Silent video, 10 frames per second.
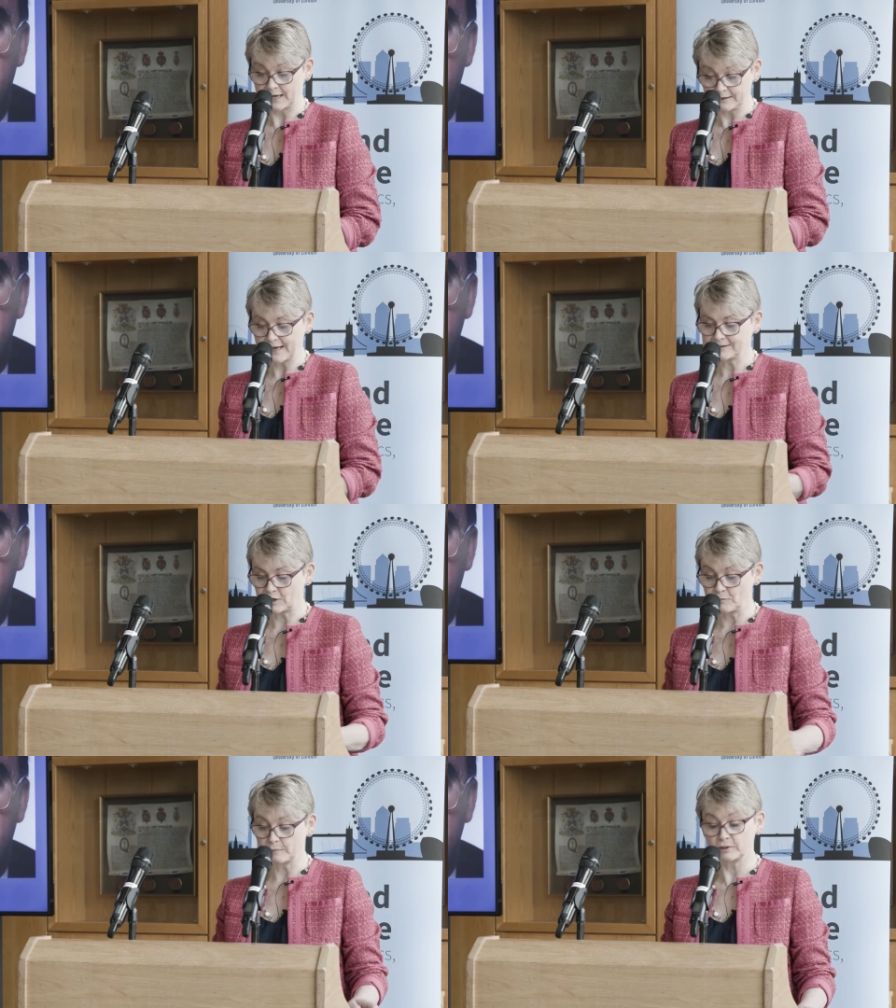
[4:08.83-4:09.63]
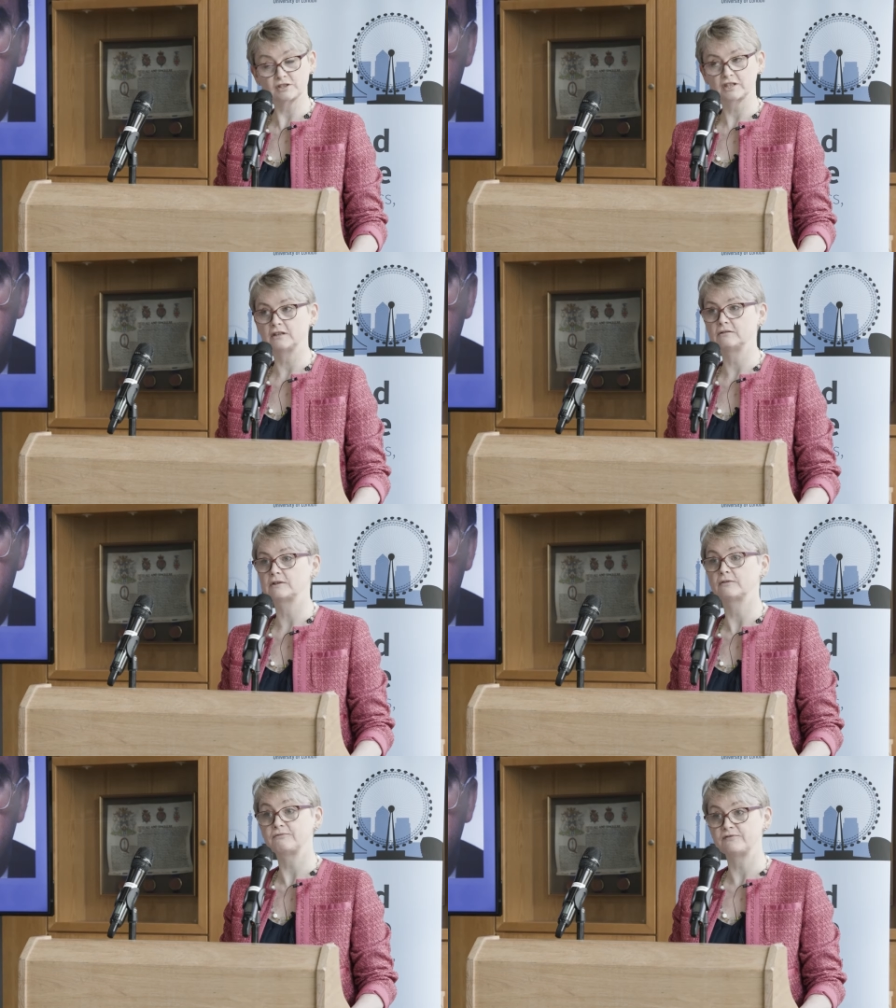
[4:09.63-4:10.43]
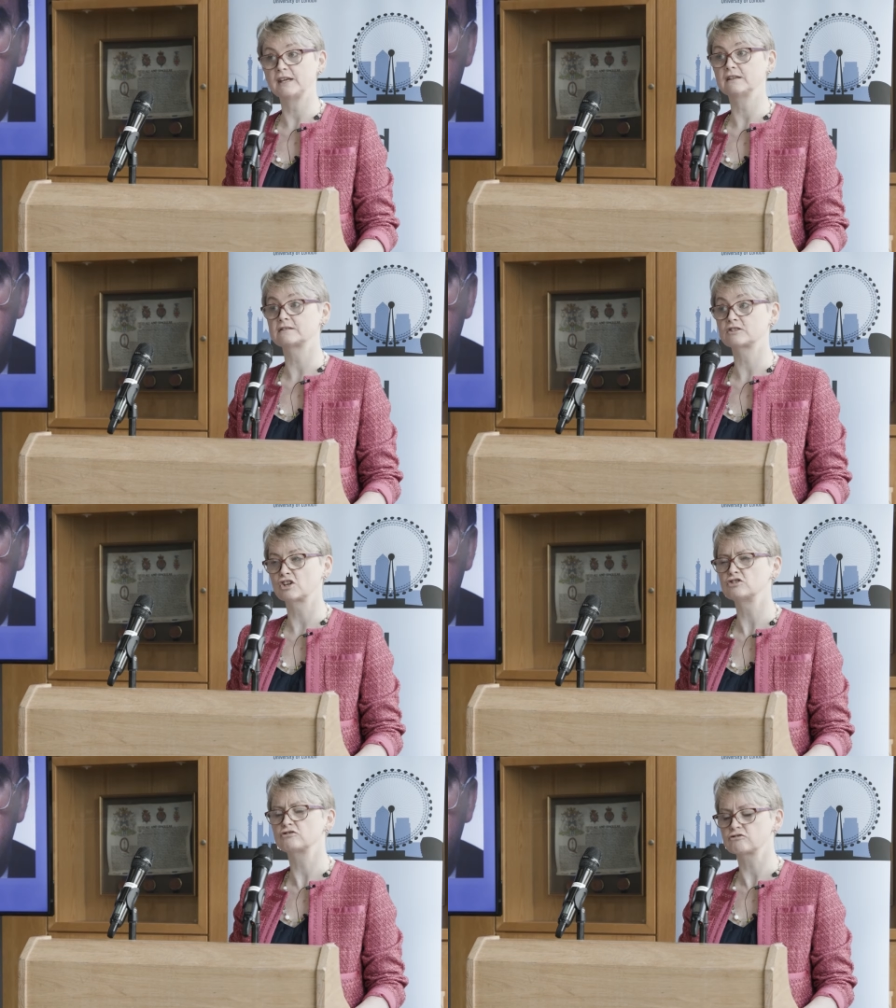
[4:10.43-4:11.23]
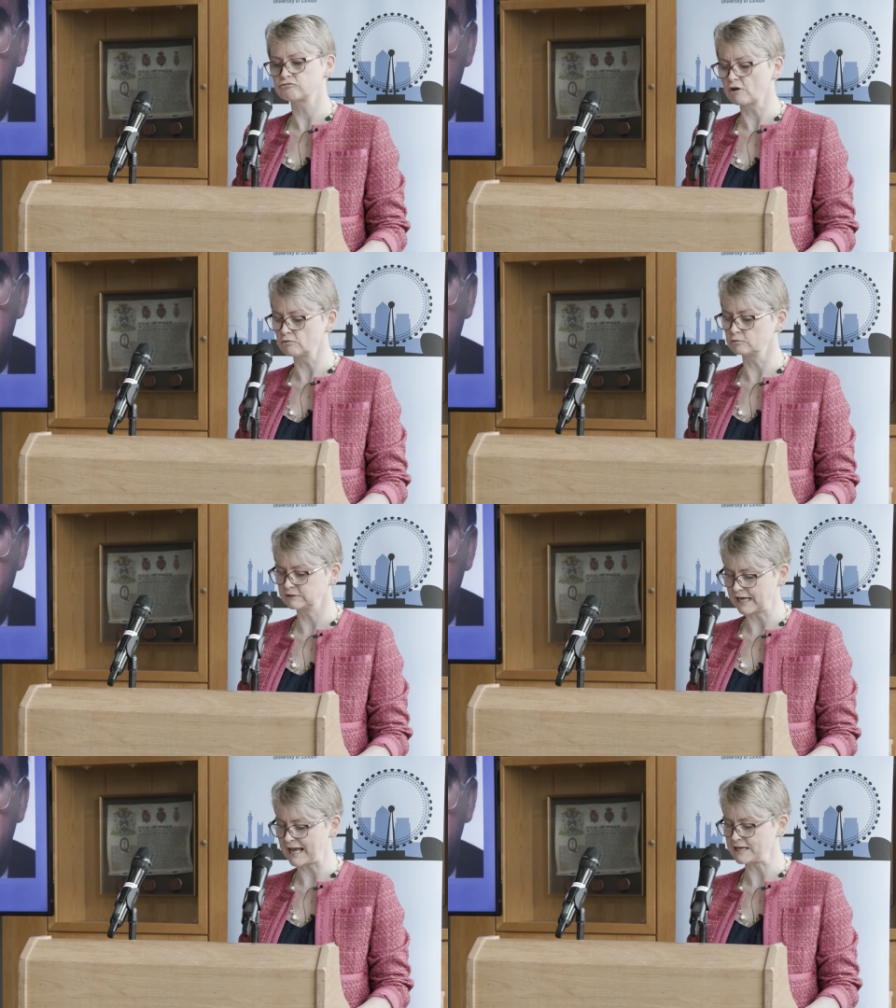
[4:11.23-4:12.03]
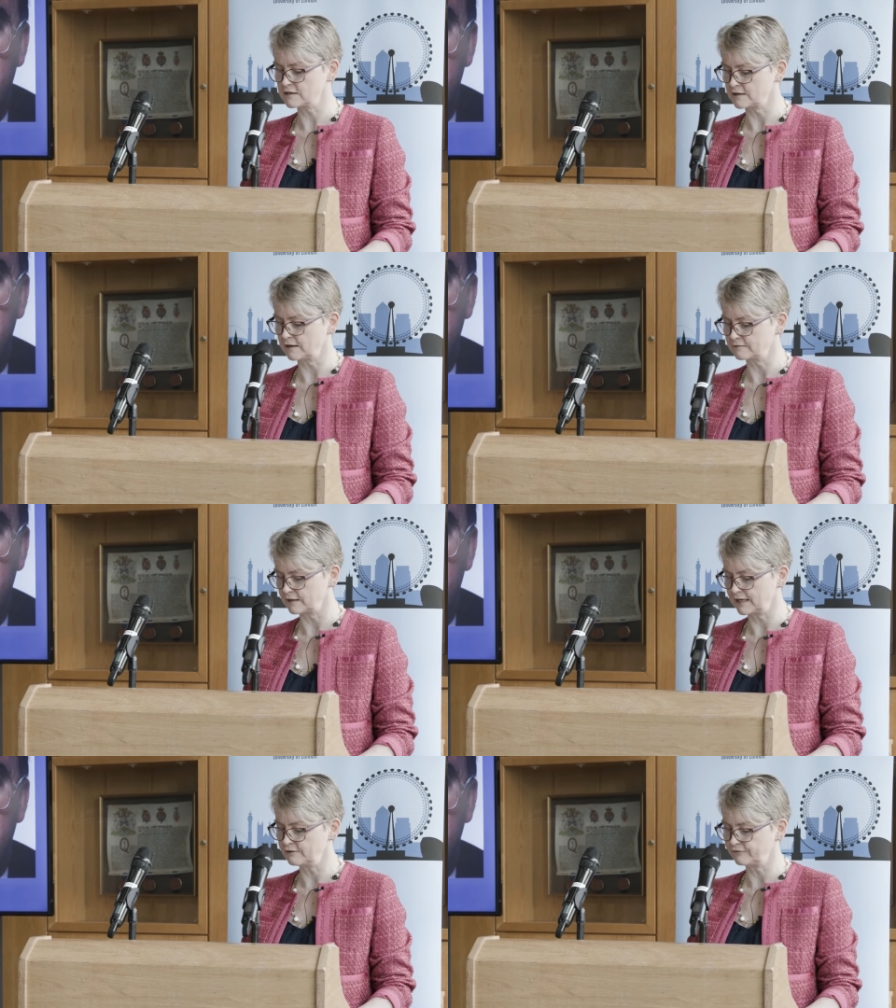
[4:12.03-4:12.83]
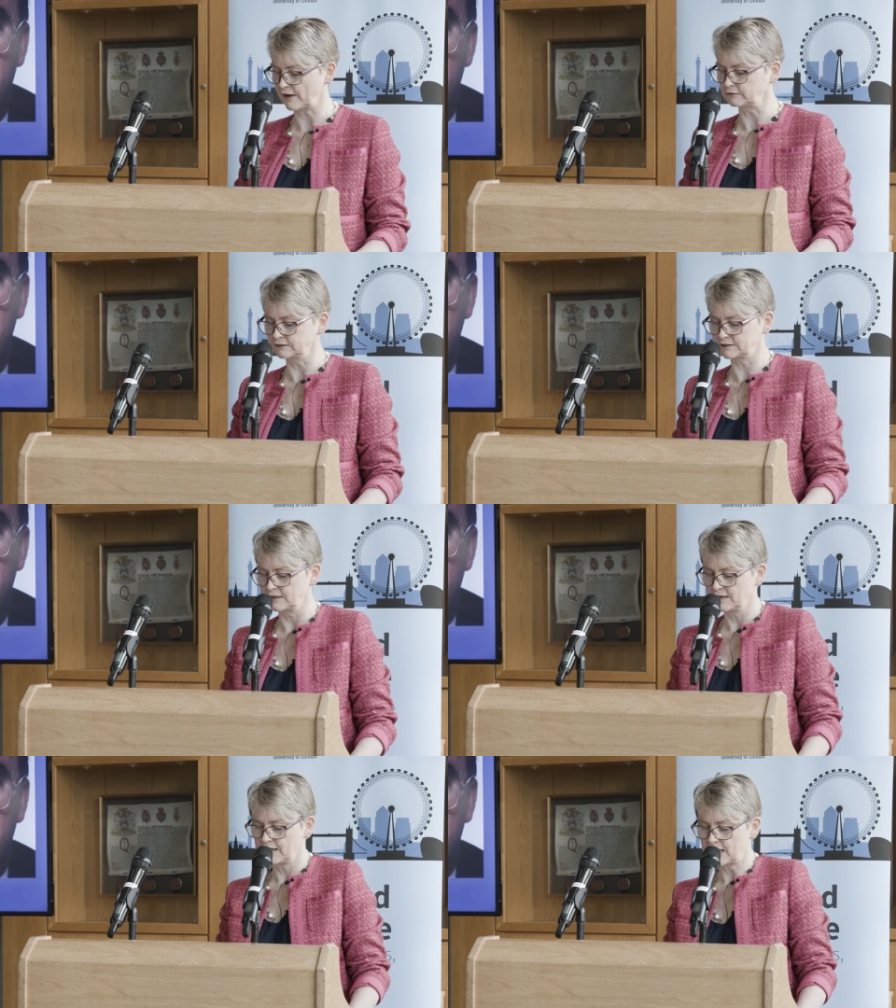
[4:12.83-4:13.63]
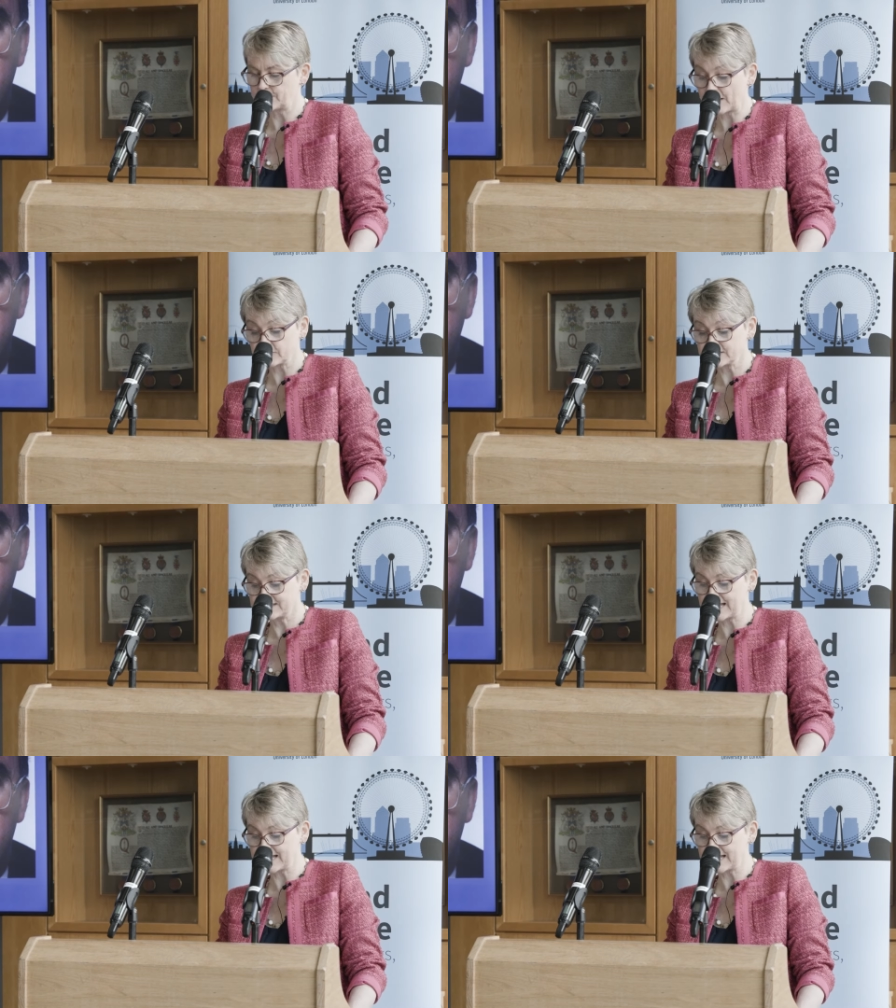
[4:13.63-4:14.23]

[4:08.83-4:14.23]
And yes, I remember too the fierce, controlled anger that he felt about the